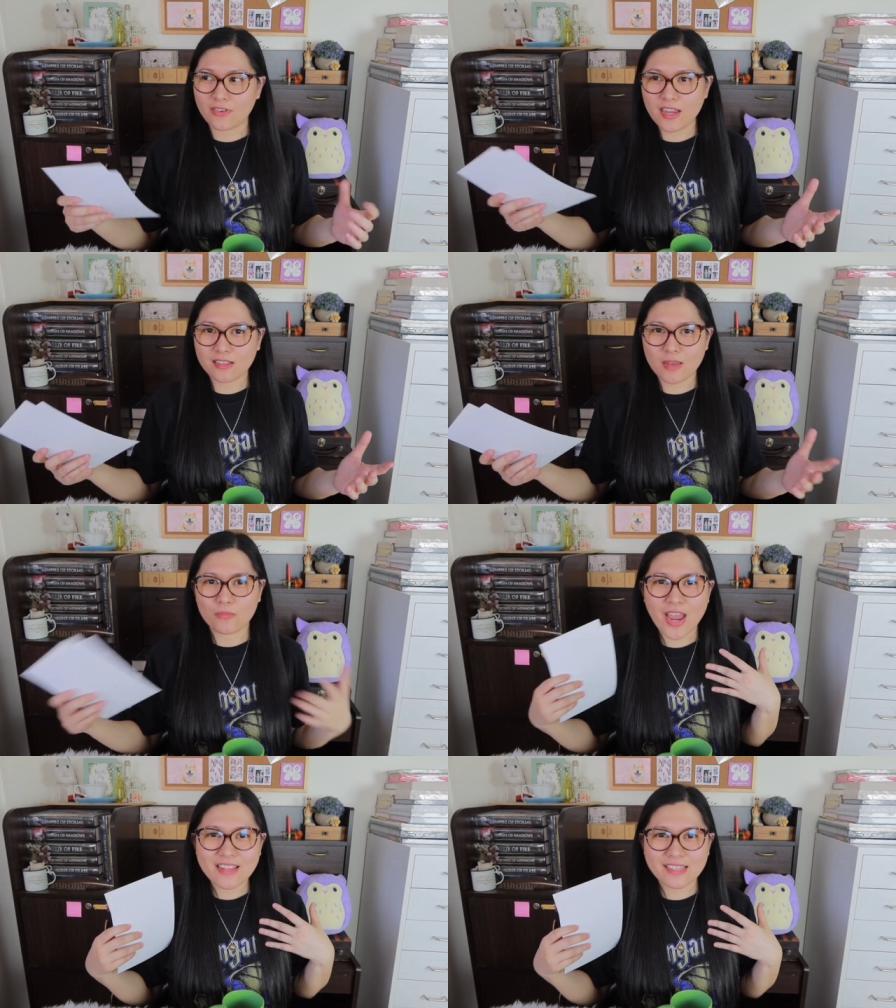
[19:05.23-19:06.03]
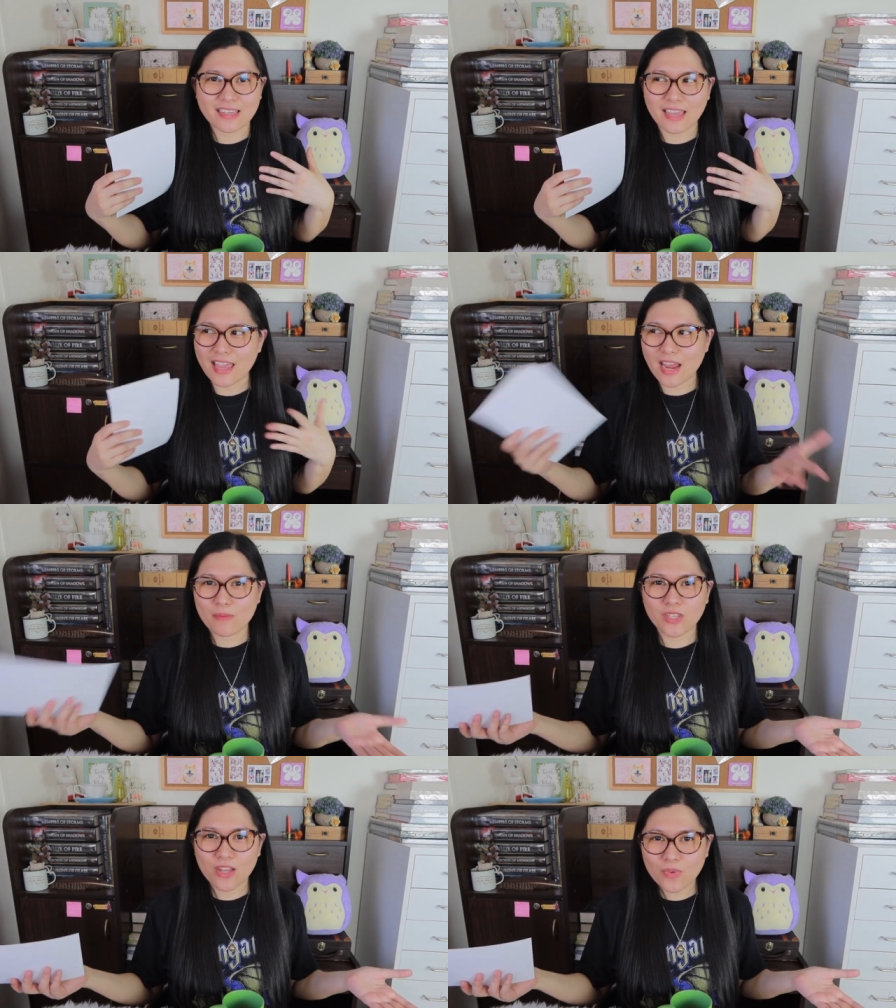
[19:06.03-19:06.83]
Right? I'm ranting and
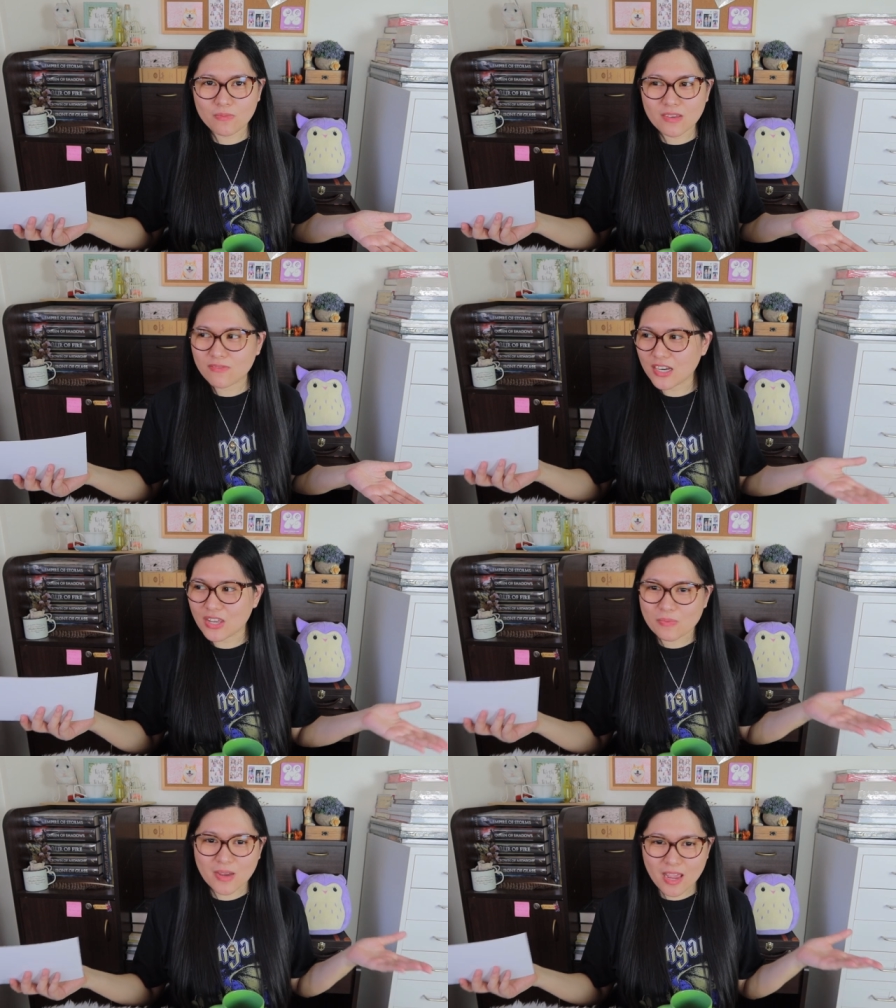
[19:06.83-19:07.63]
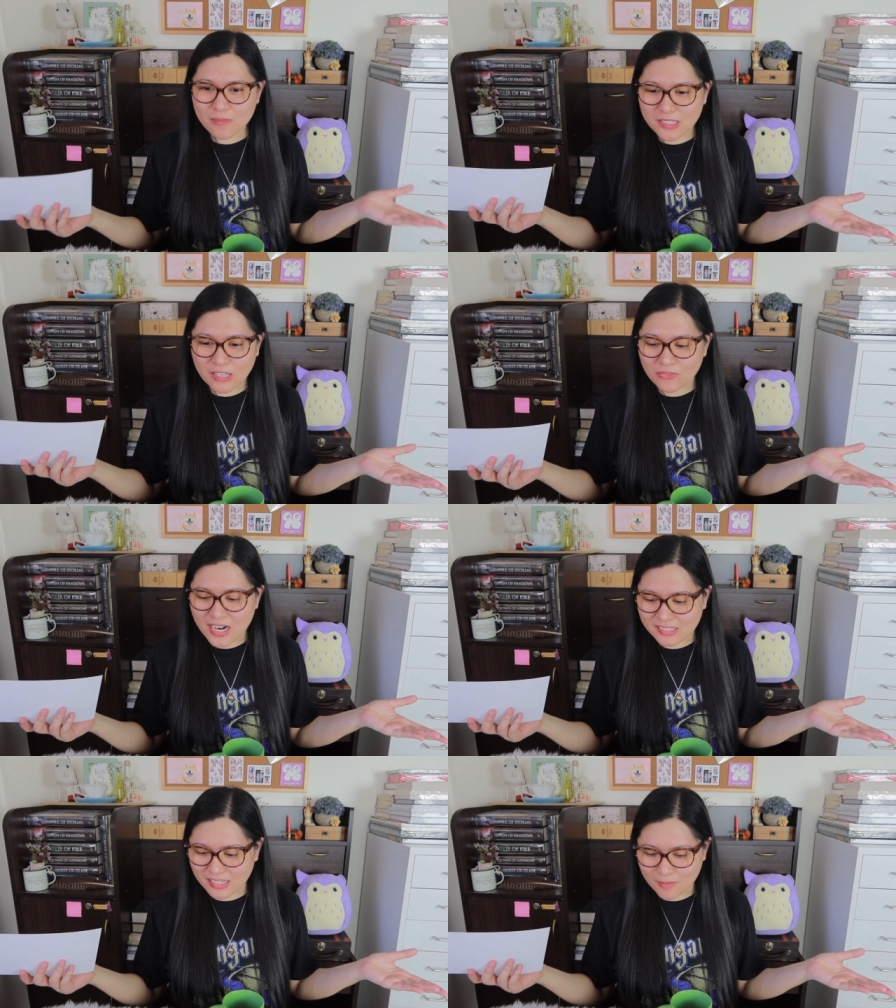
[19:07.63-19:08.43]
I'm done with my video, but I'm still
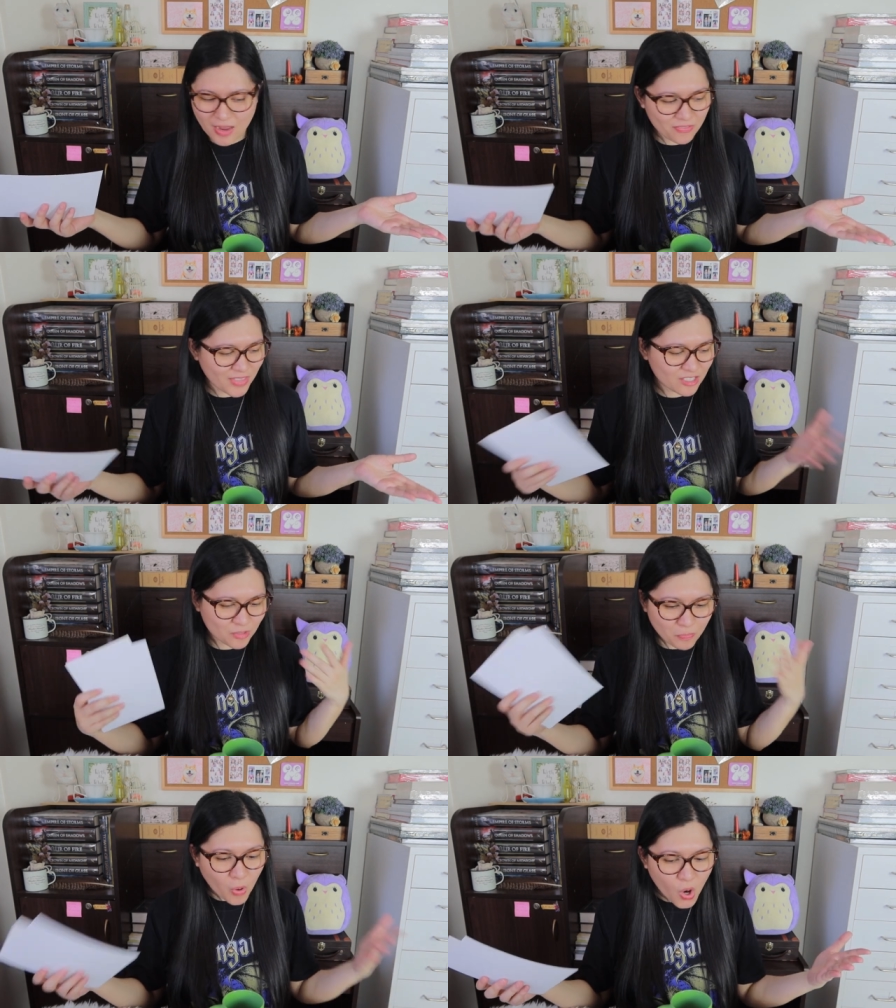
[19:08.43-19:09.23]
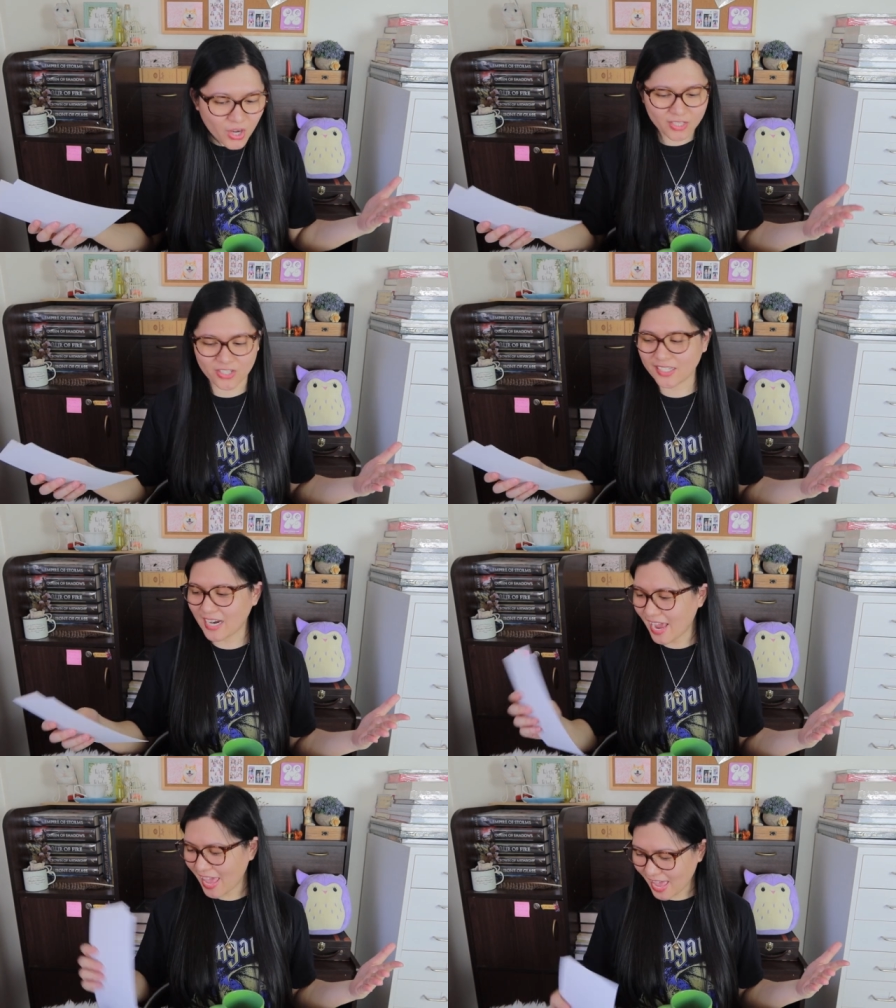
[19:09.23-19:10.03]
ranting about that spoiler
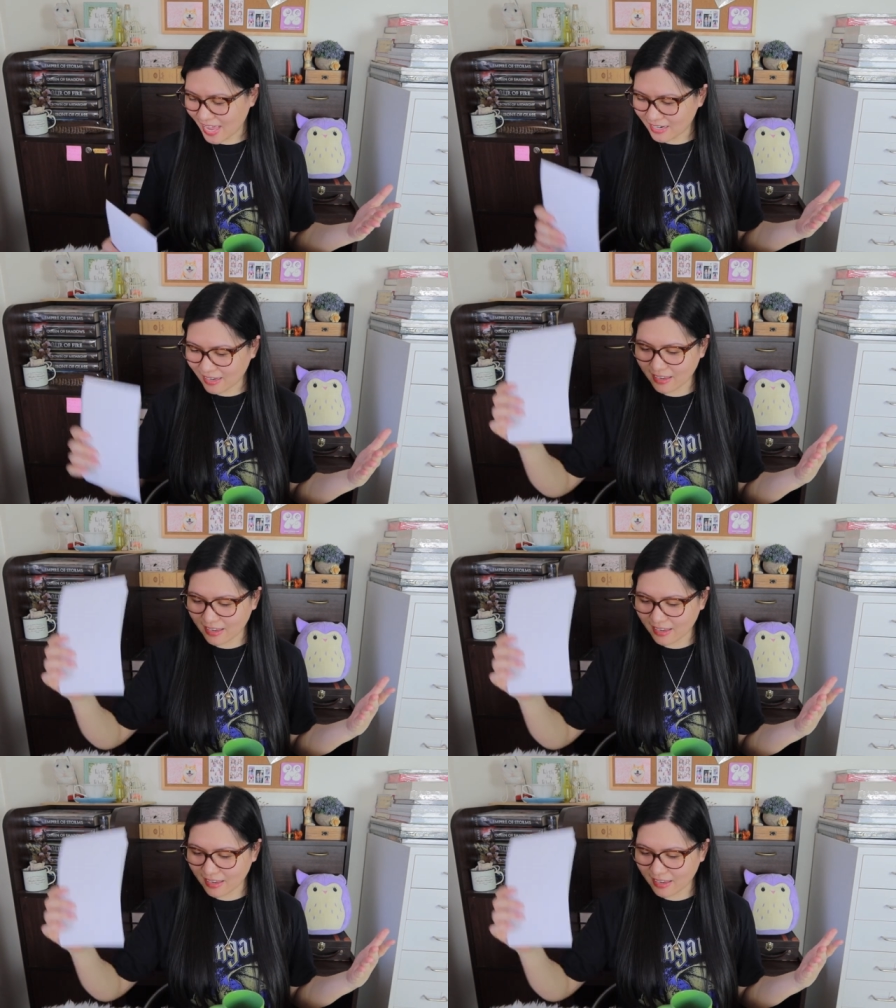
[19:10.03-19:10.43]
that I had.